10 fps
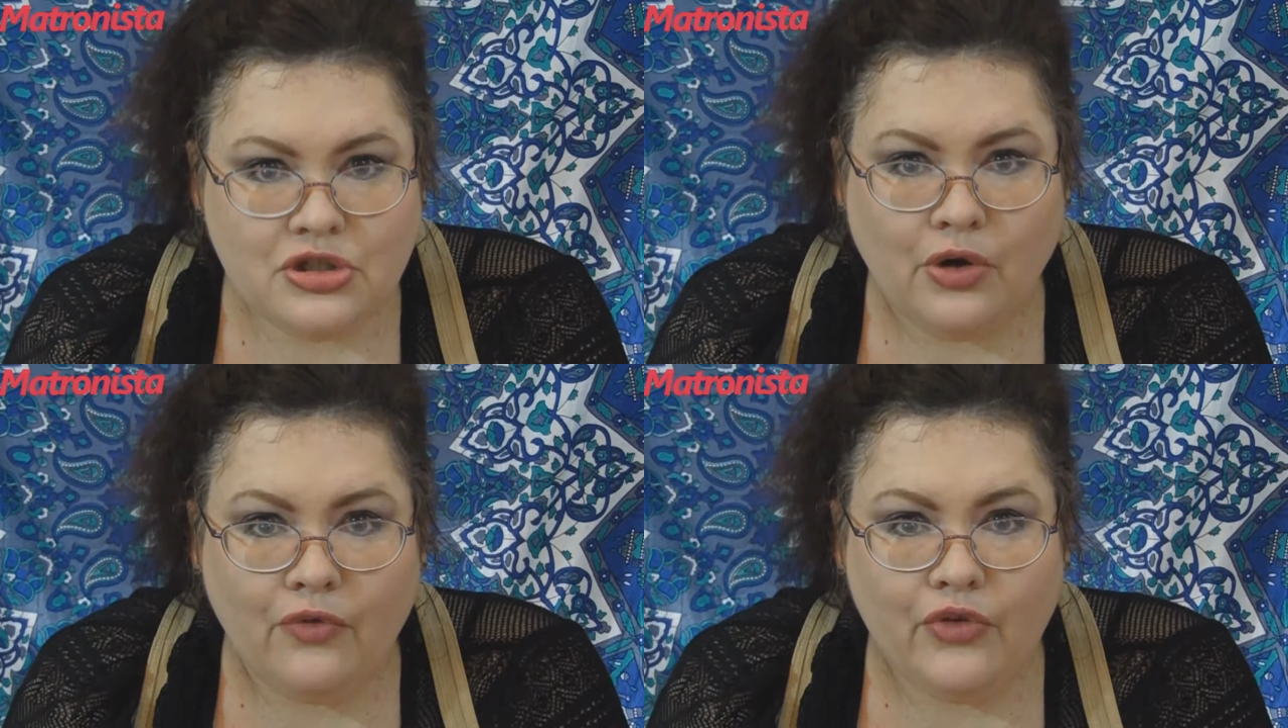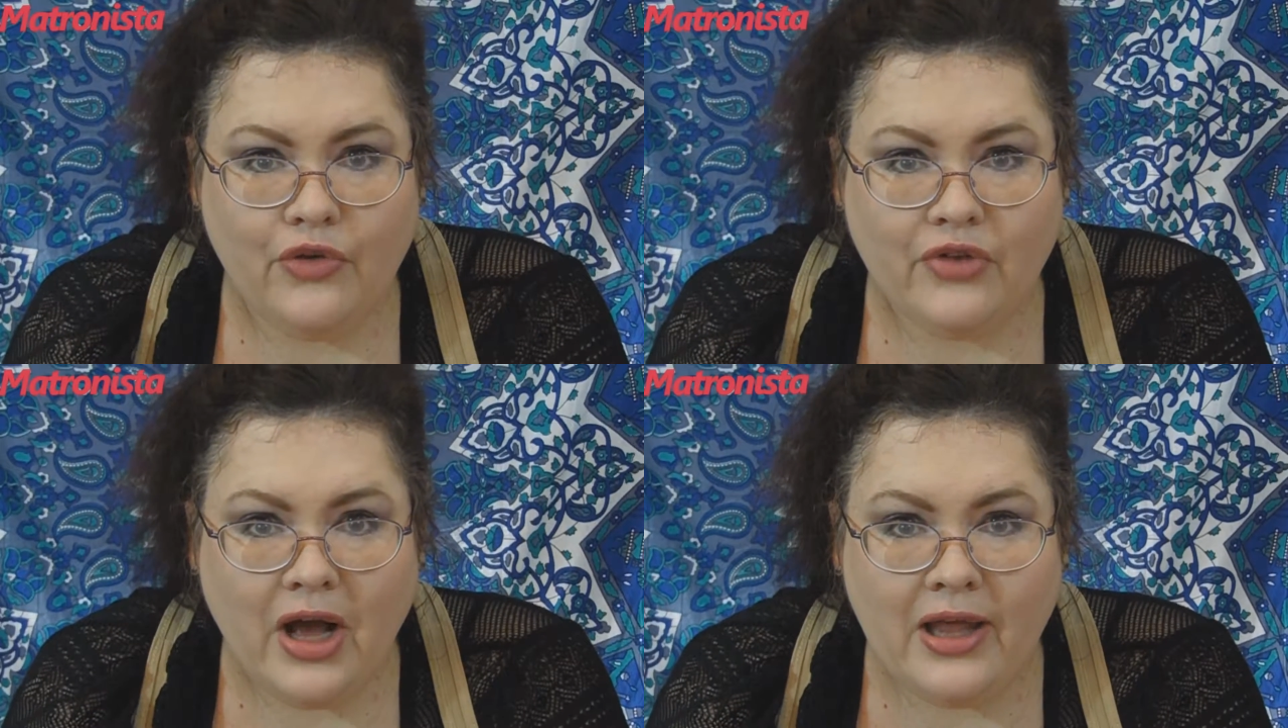So if
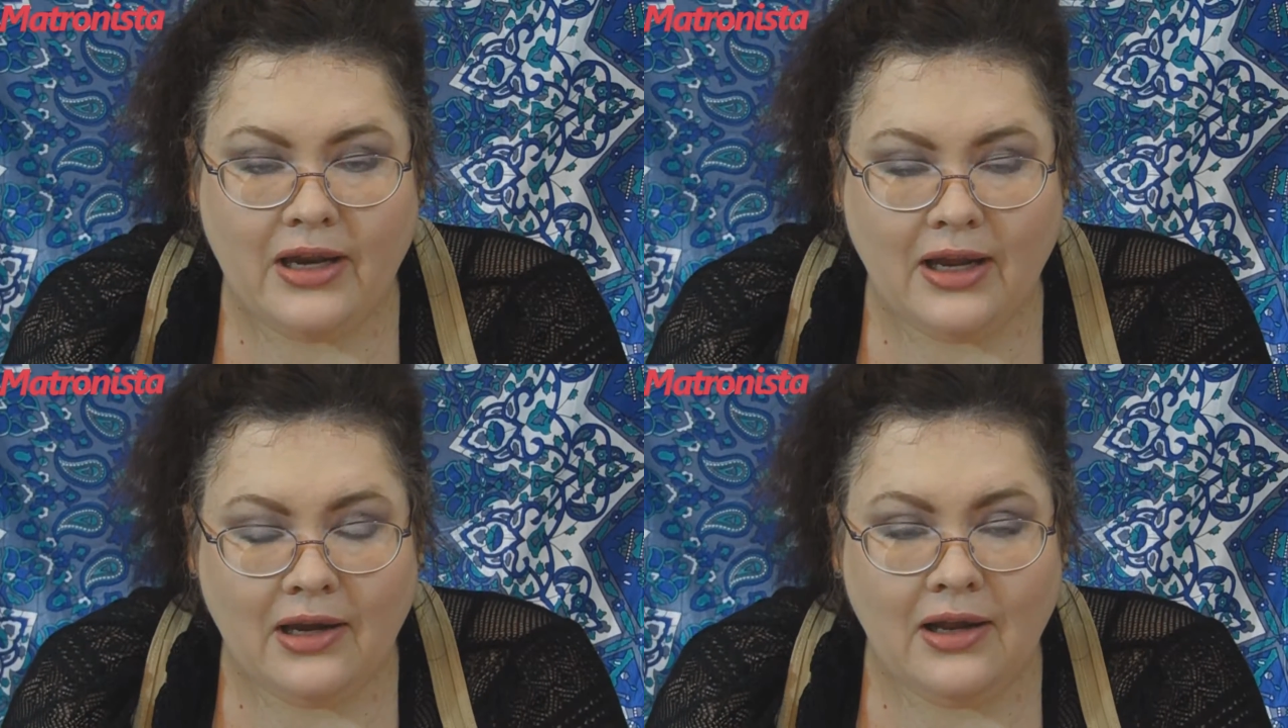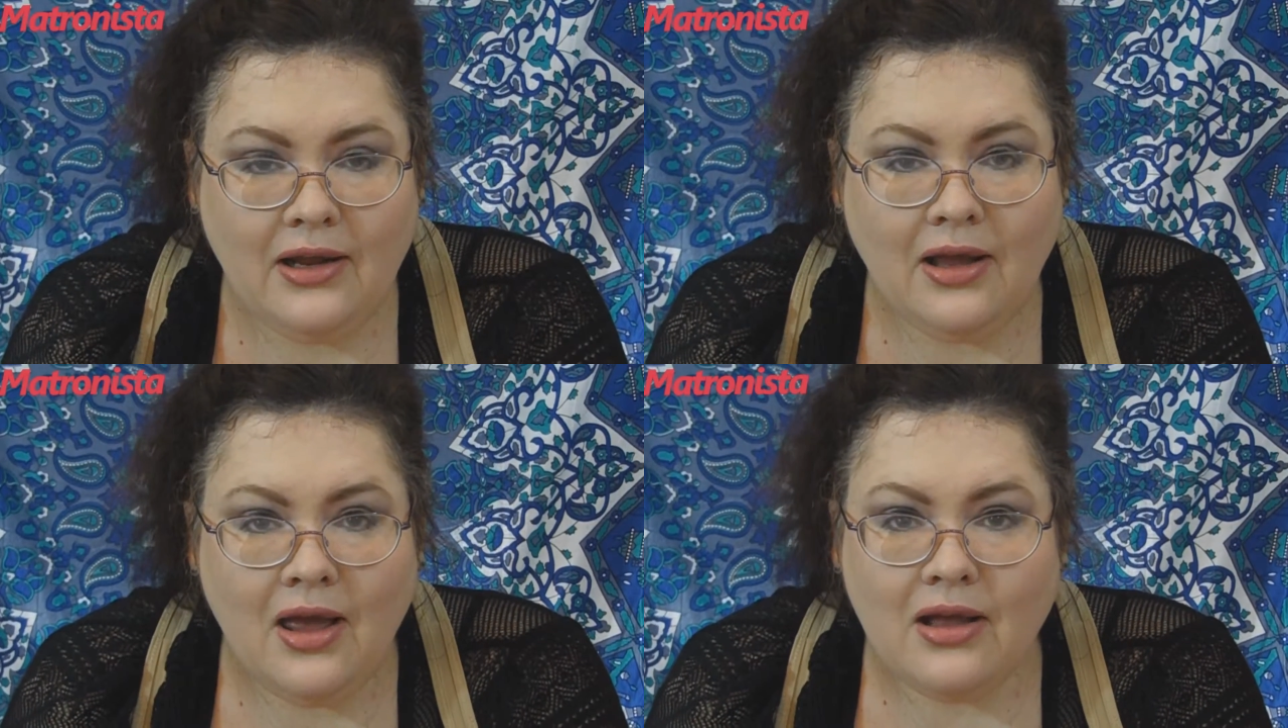you've got
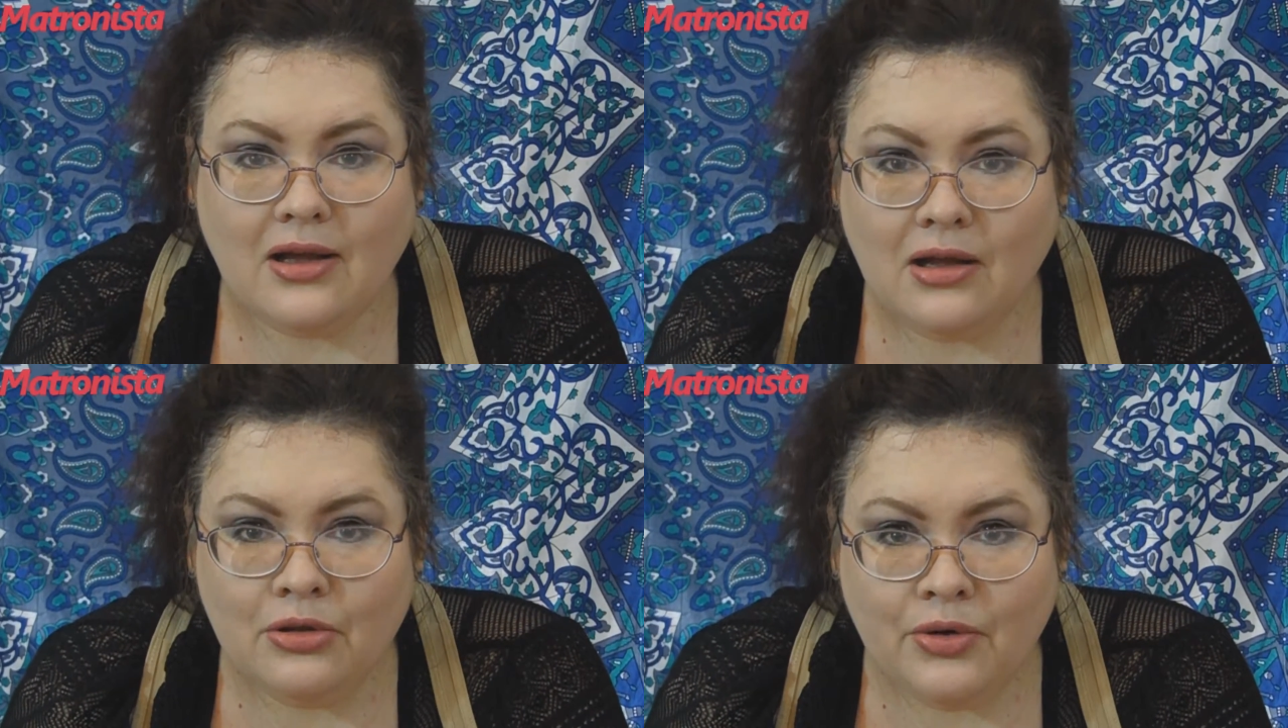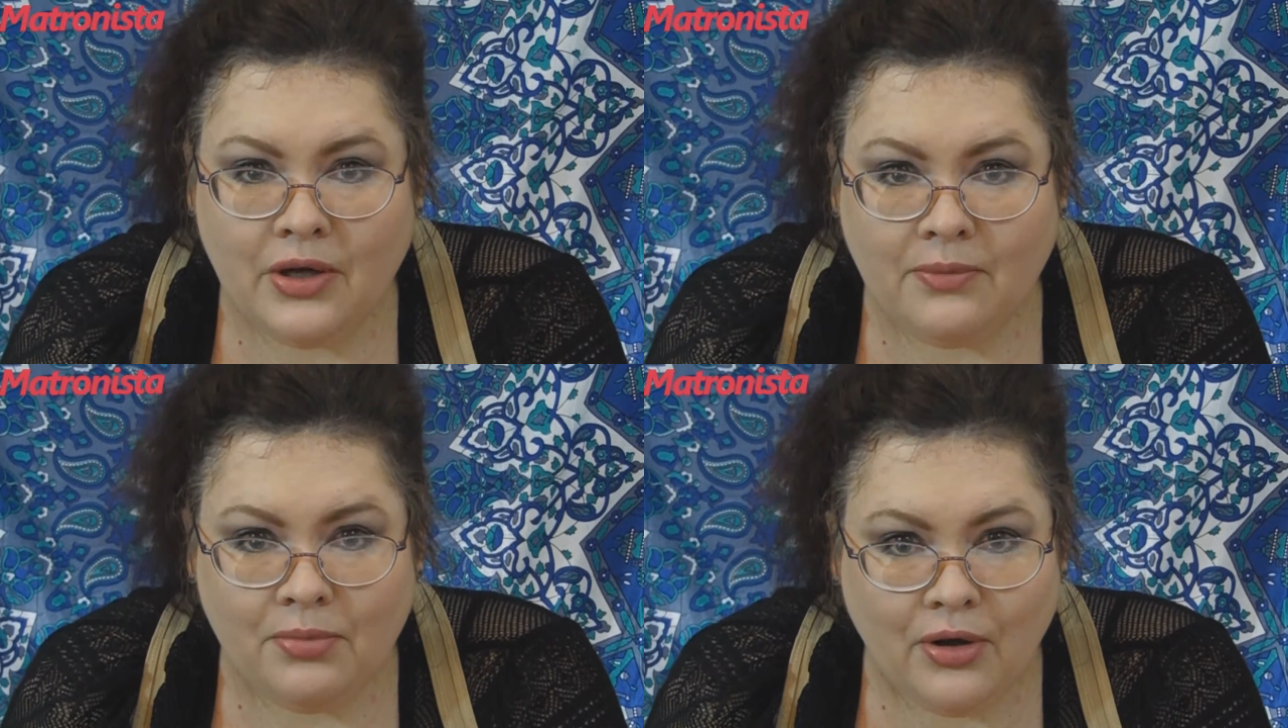any
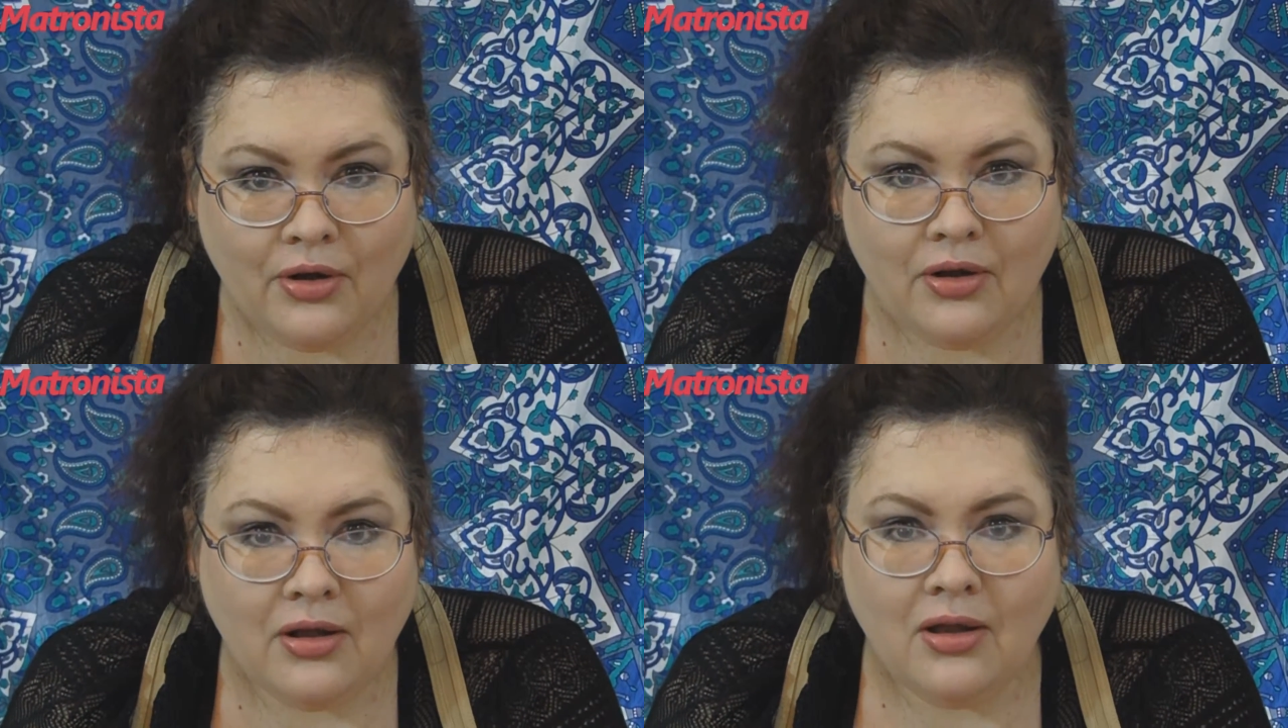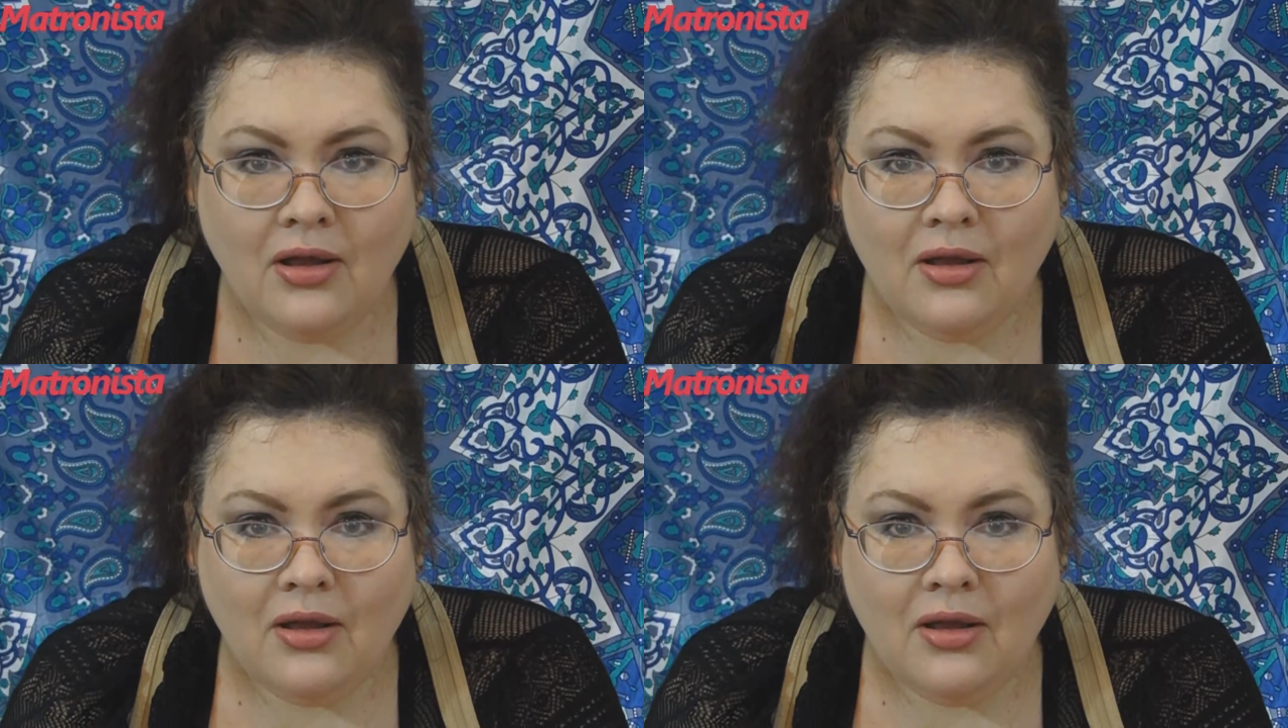coloring book